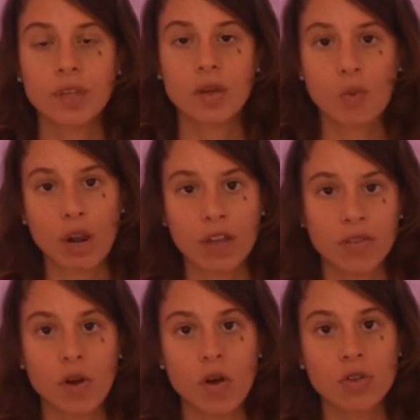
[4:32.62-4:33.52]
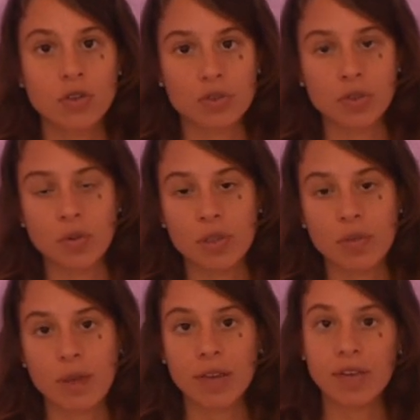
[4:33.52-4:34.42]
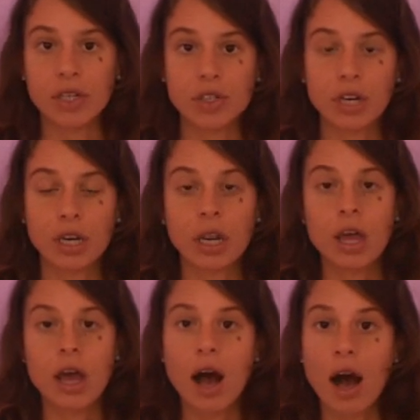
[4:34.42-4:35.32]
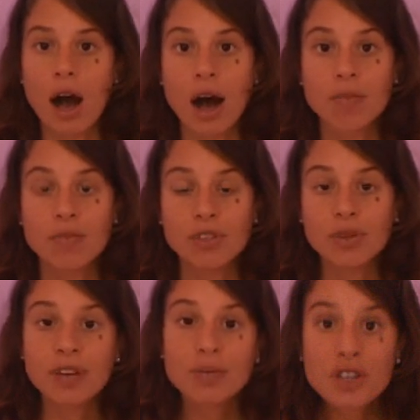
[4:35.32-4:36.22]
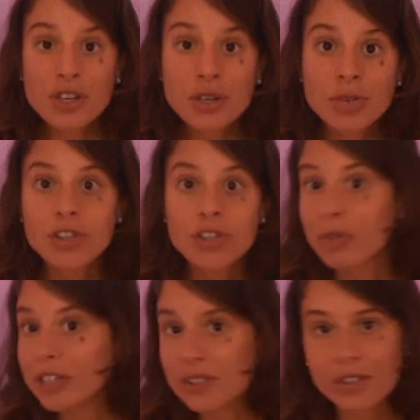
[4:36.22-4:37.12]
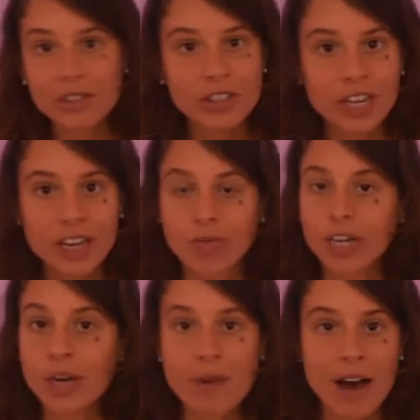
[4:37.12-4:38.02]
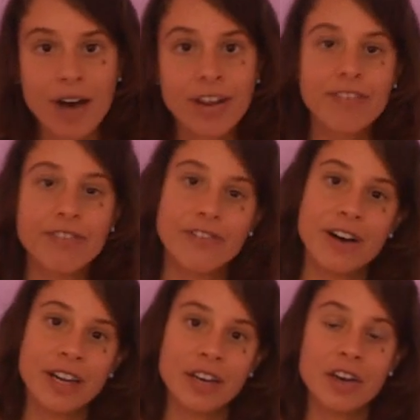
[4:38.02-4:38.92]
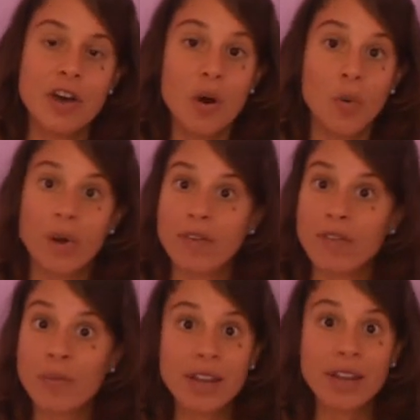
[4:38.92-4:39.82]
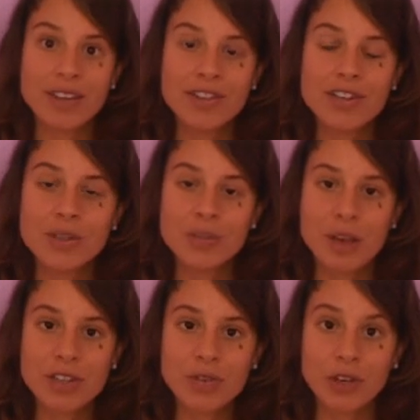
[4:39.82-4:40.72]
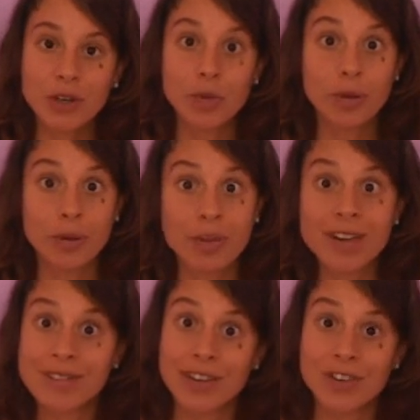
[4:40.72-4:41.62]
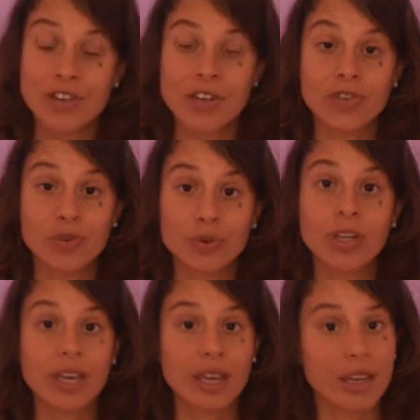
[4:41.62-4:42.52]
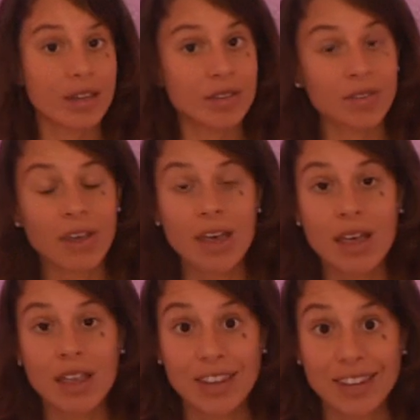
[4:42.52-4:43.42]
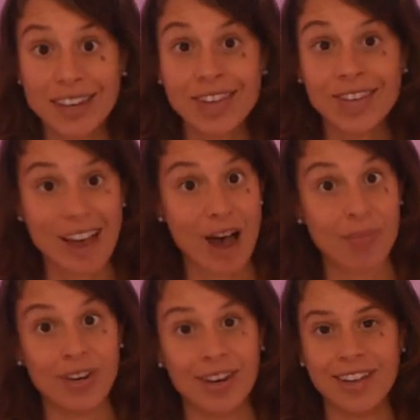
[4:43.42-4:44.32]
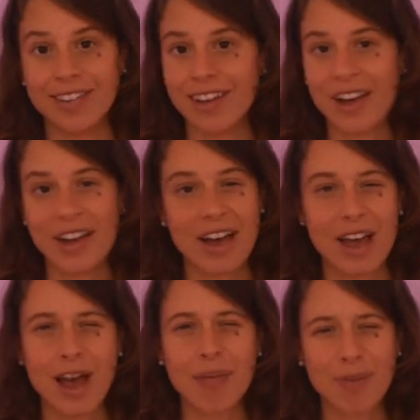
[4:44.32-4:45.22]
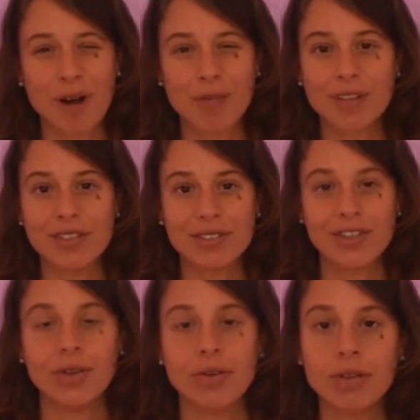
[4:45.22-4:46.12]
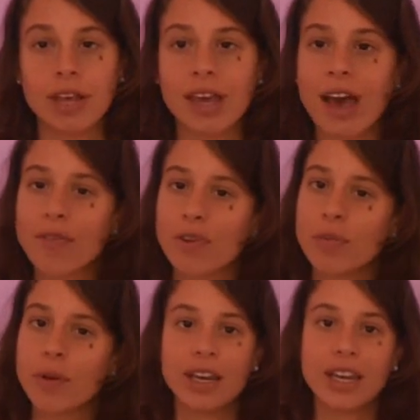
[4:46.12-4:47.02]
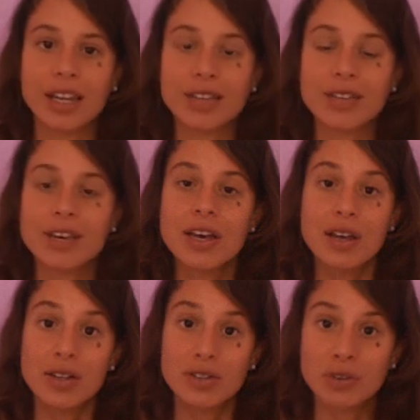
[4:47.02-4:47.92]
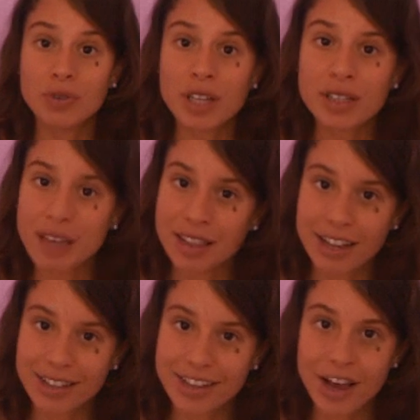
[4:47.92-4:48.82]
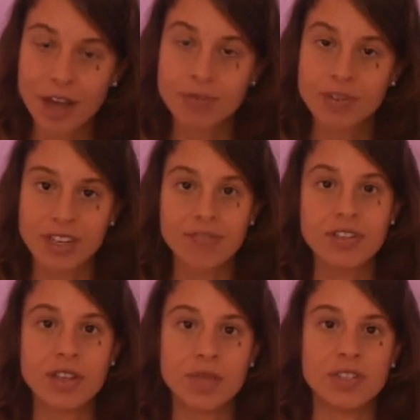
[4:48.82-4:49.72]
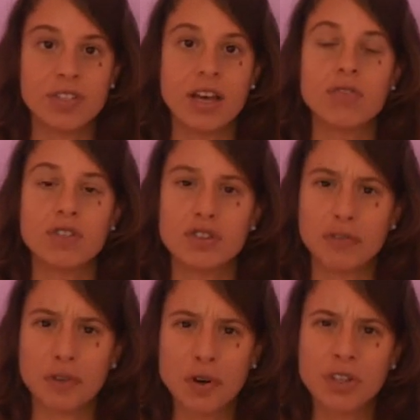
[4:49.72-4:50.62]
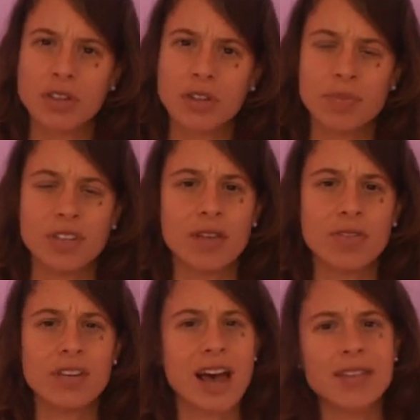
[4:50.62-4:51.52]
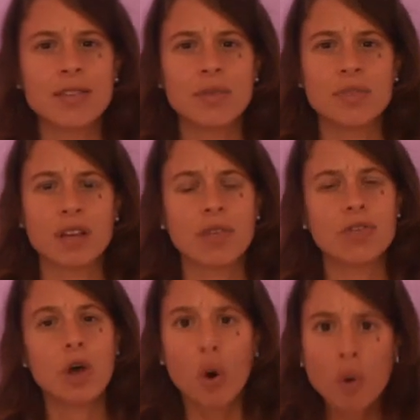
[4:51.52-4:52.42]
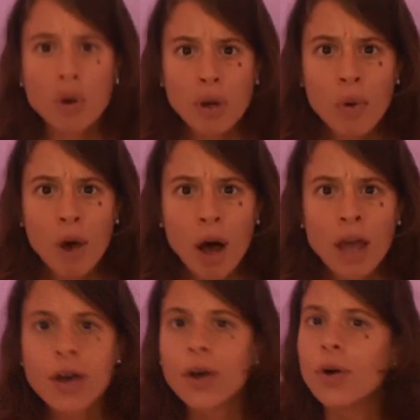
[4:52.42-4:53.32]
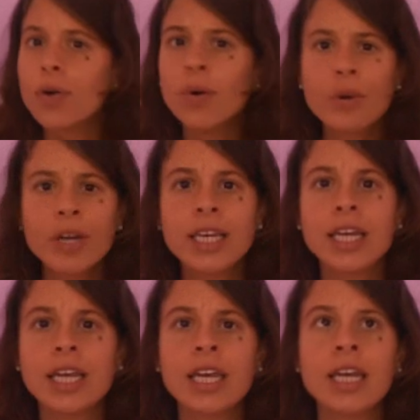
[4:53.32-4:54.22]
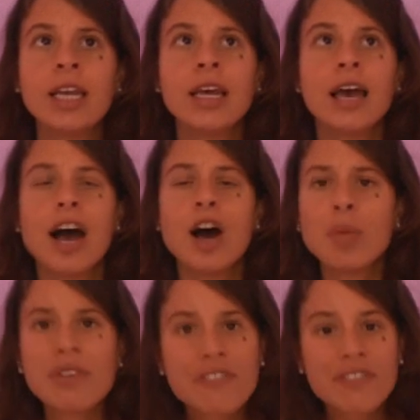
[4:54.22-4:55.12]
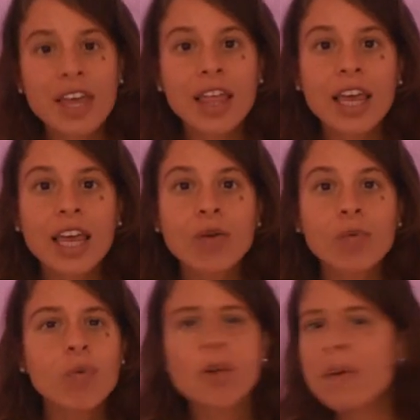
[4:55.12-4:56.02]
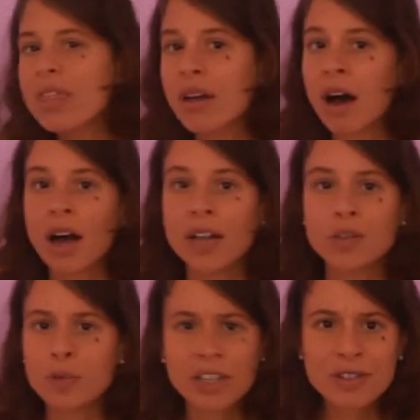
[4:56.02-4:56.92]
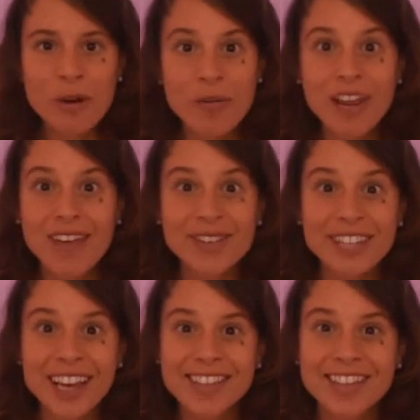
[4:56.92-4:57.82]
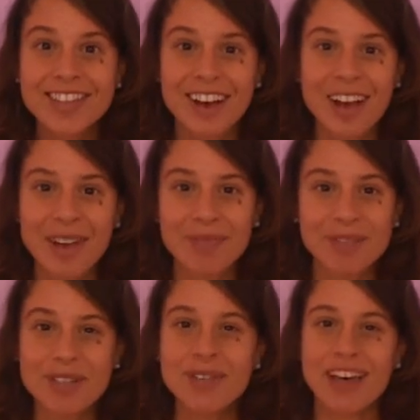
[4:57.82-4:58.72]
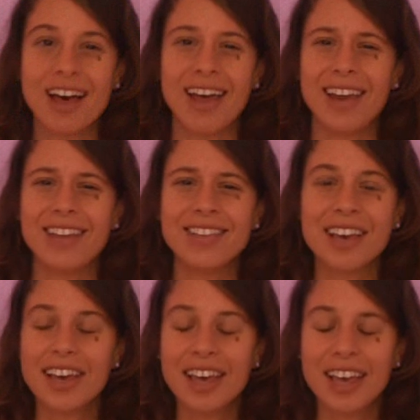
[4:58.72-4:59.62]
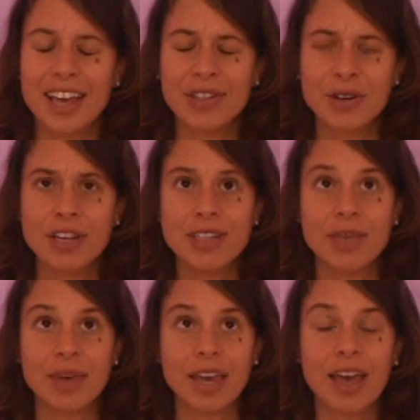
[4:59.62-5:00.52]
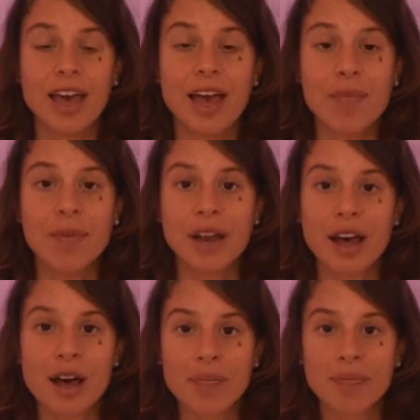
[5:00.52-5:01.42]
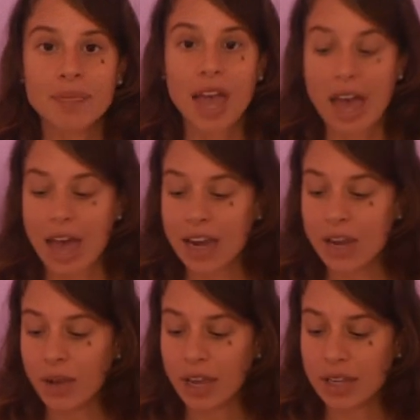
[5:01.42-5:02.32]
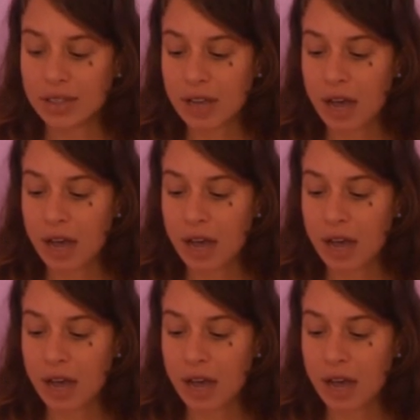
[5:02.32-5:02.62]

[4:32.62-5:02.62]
what I also do with meditation. So it's up to you. Just research it, read about it, find whatever meditation is best for you. But meditation truly is the key to happiness. I promise you, like, everybody needs to really take that time to give to themselves and to focus on themselves and ask themselves, what do I want? What do I need? How am I feeling? What are my thoughts? Because nobody ever takes the time to do that, and it's crazy to me. But anyways,